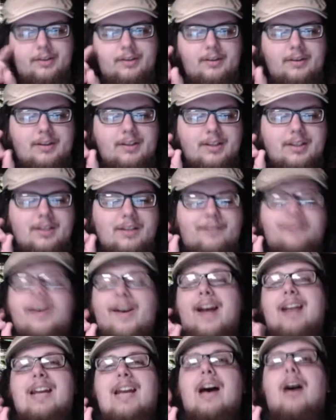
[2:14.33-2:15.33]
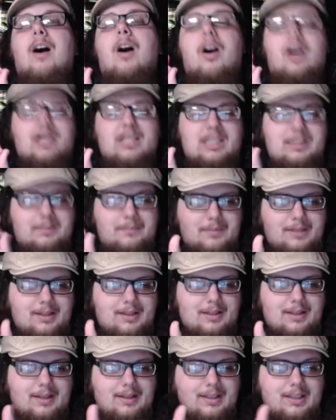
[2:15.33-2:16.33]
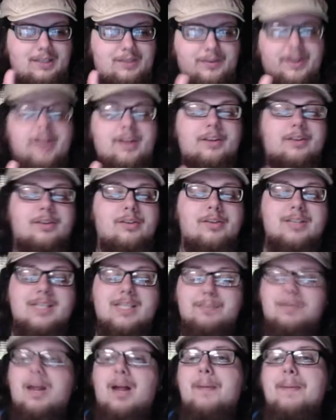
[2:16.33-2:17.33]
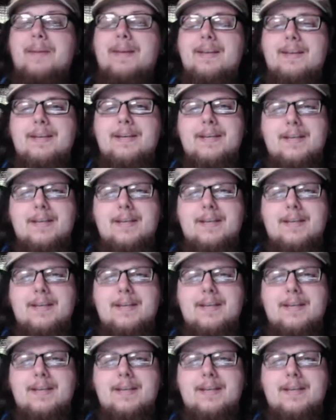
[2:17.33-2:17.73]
just the fact of how awesome this figure looks is probably